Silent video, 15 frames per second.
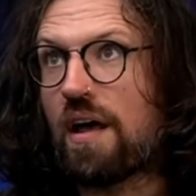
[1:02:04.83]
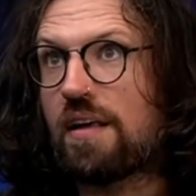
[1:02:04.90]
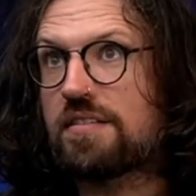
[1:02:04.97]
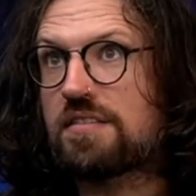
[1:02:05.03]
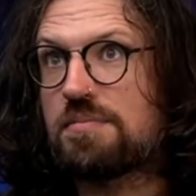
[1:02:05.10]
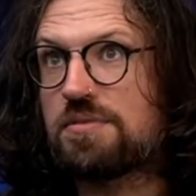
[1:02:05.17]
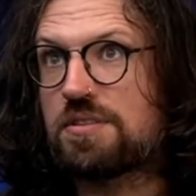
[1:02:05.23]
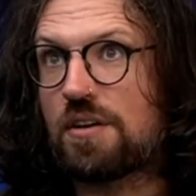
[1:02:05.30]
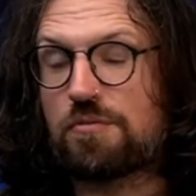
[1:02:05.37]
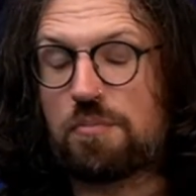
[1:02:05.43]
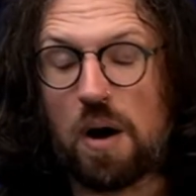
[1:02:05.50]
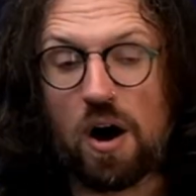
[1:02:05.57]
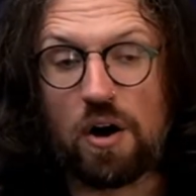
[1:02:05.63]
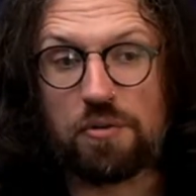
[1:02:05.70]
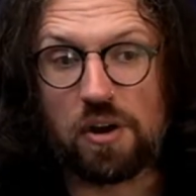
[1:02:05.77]
else? Some stuff
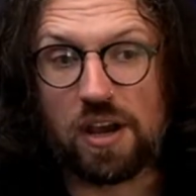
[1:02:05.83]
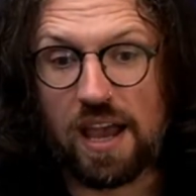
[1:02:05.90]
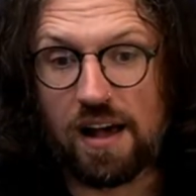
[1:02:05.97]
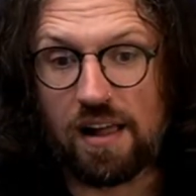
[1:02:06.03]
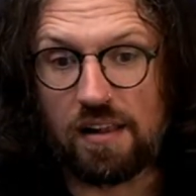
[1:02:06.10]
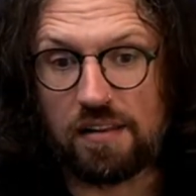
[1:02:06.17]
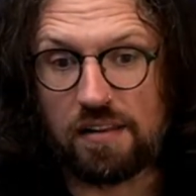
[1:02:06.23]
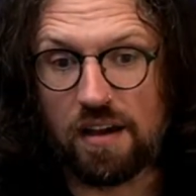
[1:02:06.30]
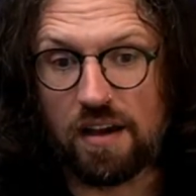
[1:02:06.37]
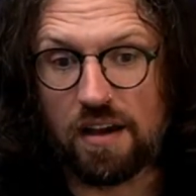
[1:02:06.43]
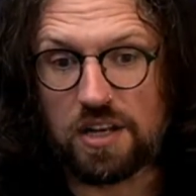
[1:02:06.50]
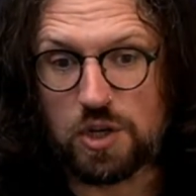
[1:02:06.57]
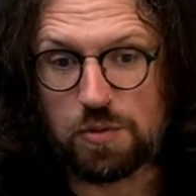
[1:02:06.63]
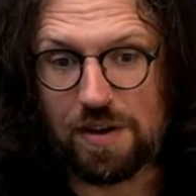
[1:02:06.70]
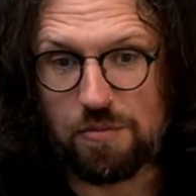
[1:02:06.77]
from Hard Rock
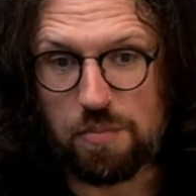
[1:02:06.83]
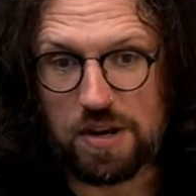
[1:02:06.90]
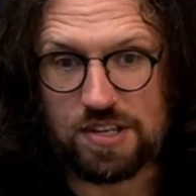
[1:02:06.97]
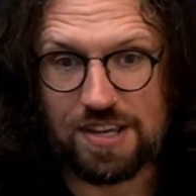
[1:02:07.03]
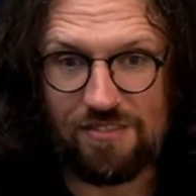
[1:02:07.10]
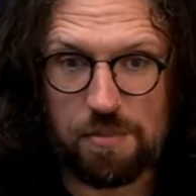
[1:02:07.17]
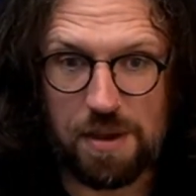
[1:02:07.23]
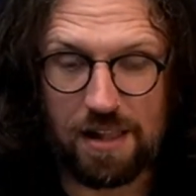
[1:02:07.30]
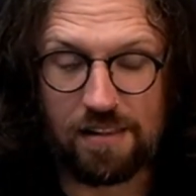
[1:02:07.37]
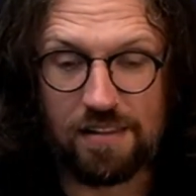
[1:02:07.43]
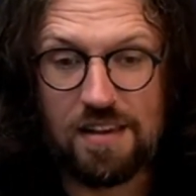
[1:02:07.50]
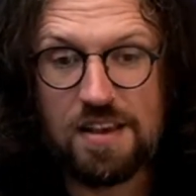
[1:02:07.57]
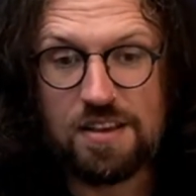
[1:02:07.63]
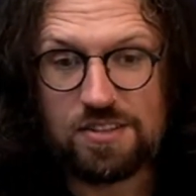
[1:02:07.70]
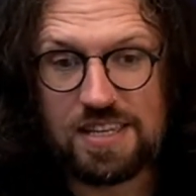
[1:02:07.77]
Hell, New Wave British Heavy
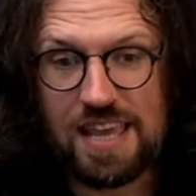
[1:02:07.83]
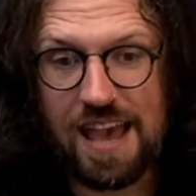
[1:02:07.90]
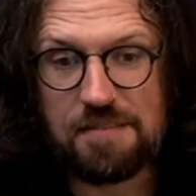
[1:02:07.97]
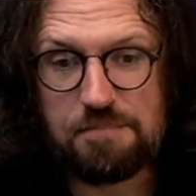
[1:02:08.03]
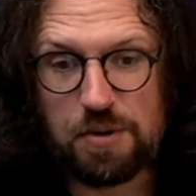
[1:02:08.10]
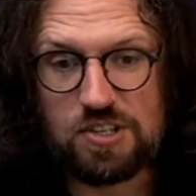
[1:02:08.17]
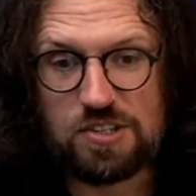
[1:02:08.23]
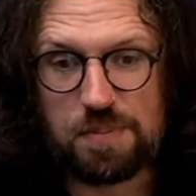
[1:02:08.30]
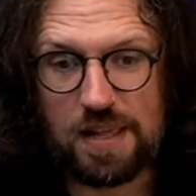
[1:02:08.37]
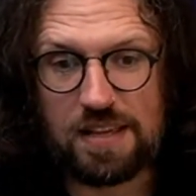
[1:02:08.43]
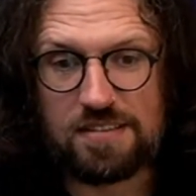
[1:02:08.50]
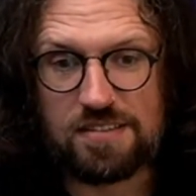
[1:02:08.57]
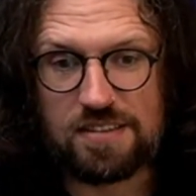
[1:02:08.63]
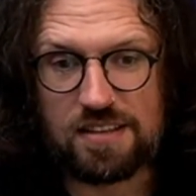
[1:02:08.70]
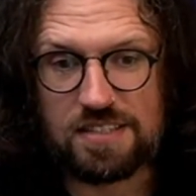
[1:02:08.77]
Metal. So yeah, a bunch of
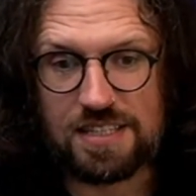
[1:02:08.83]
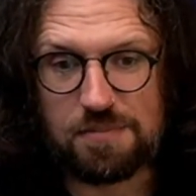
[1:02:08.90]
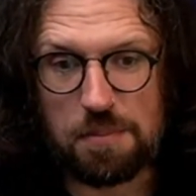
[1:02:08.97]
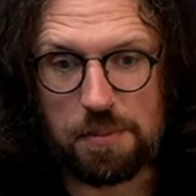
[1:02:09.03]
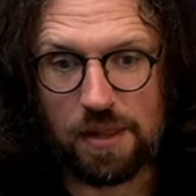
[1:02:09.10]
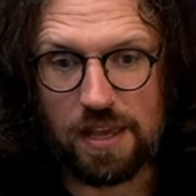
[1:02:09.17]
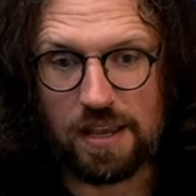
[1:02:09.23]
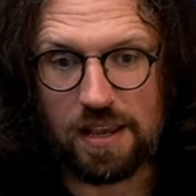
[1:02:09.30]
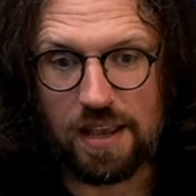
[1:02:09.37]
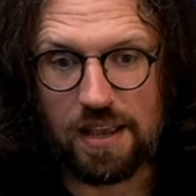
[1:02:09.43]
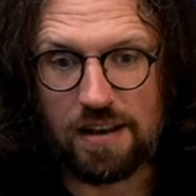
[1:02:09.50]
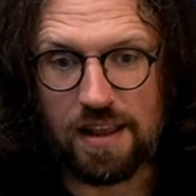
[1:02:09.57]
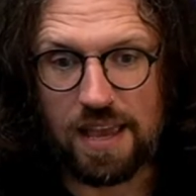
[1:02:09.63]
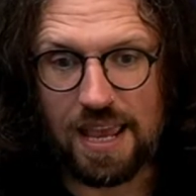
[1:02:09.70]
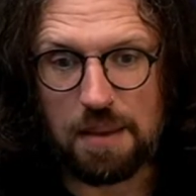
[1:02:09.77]
places you can see me playing
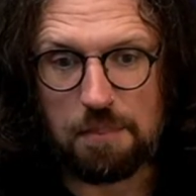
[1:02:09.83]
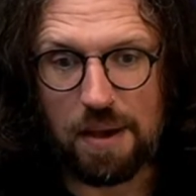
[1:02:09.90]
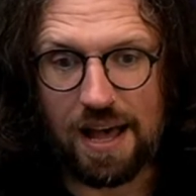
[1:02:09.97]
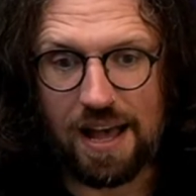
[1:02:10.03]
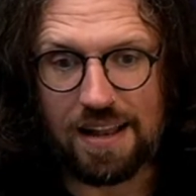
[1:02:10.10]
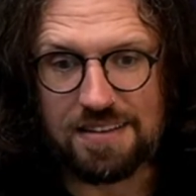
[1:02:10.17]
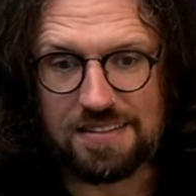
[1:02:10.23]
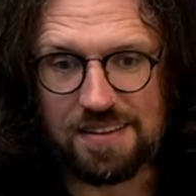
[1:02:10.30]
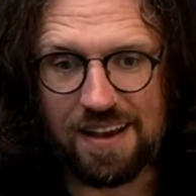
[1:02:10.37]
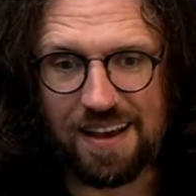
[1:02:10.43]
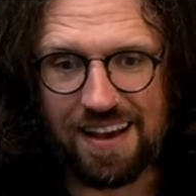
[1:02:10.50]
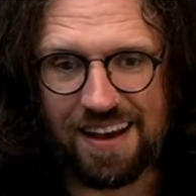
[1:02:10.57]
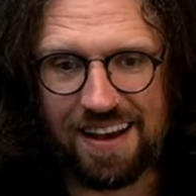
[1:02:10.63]
in a band.